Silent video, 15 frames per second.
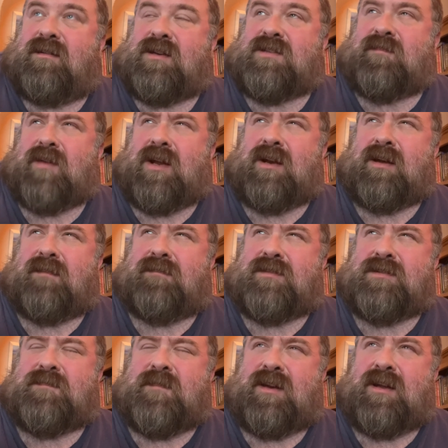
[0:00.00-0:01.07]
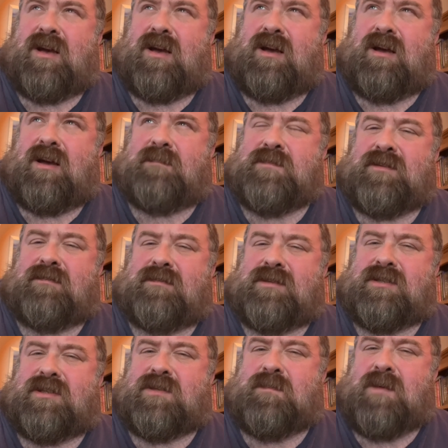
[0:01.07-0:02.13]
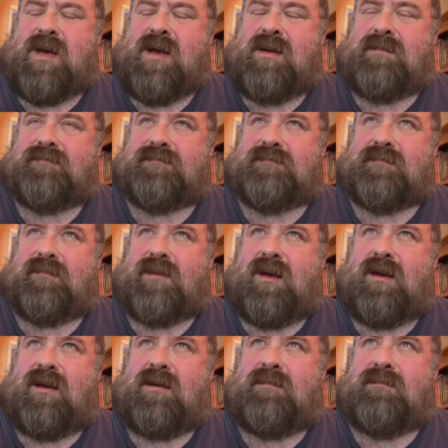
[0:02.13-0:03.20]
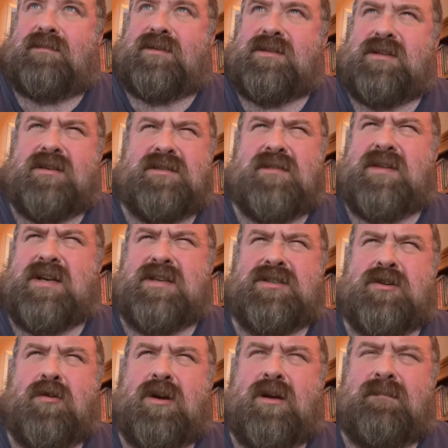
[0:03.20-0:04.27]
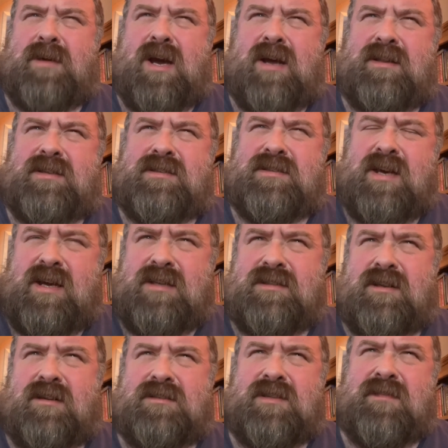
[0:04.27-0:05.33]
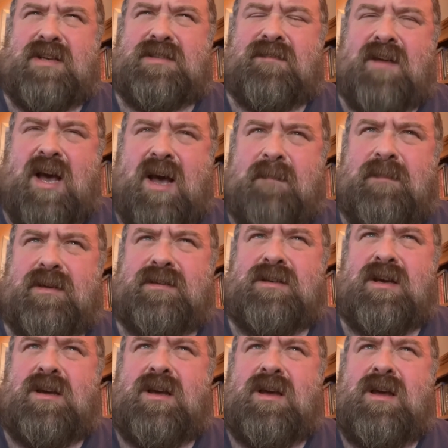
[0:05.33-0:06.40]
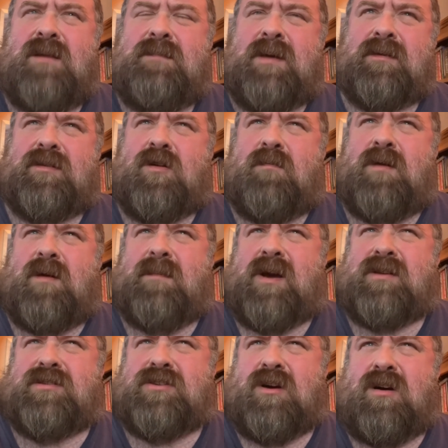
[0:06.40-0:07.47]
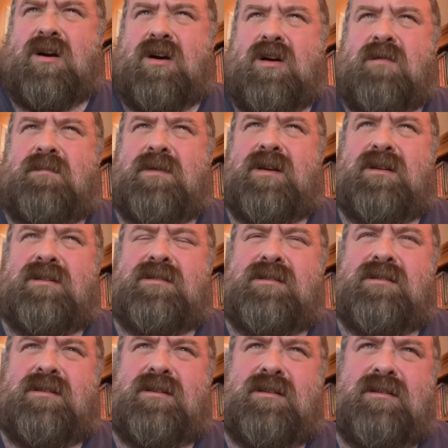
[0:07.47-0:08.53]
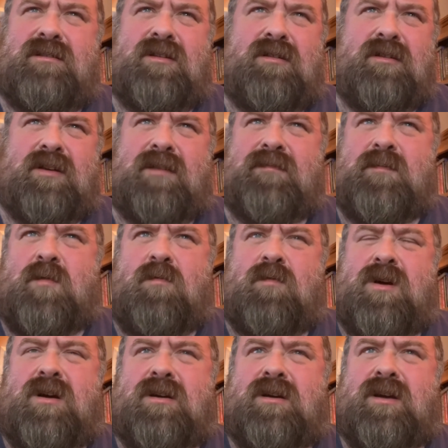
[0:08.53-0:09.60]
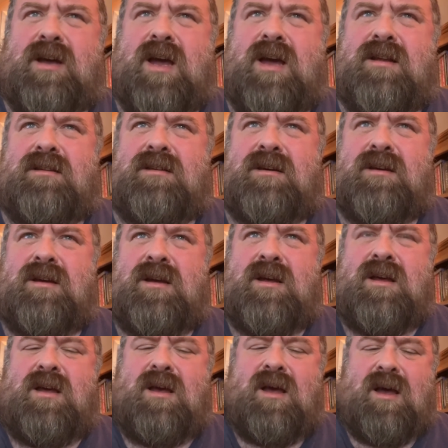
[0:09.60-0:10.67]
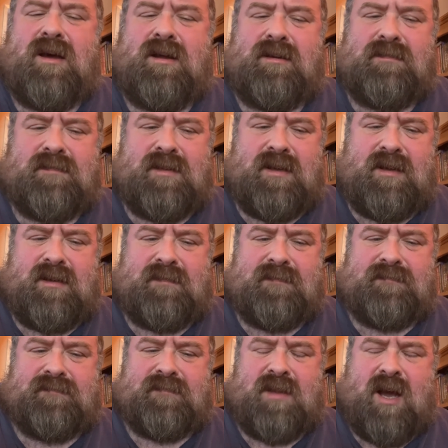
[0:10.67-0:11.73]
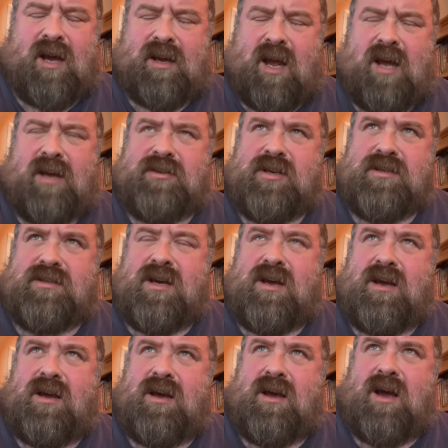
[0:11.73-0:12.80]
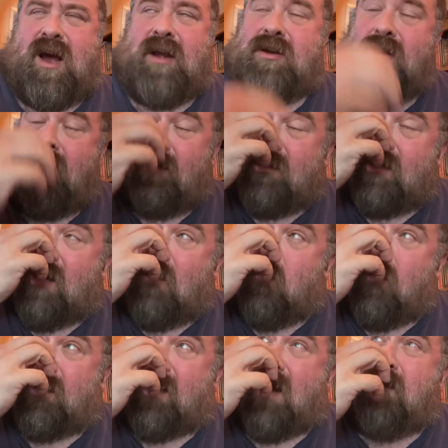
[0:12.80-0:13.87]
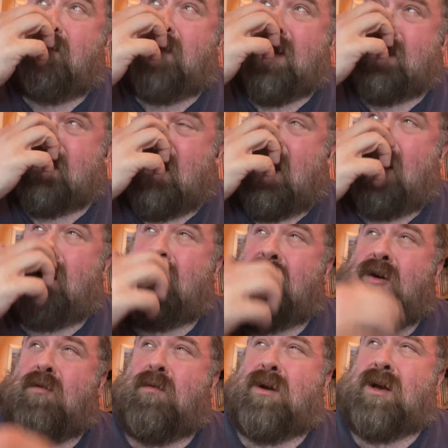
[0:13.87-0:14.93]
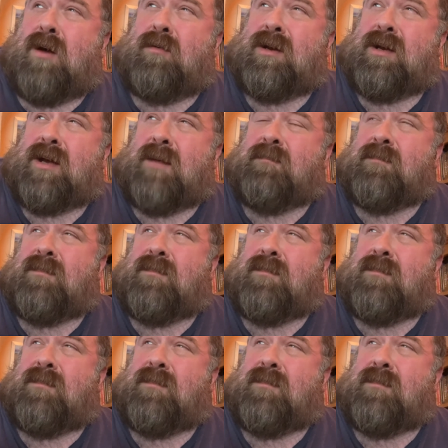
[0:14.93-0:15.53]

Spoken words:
feeling of just being absolute despair. There's lots of things going on behind the scenes. Lots of things have happened. People know about my job and I'm looking for more work again. And I know that I want to get better, and I know I want to only get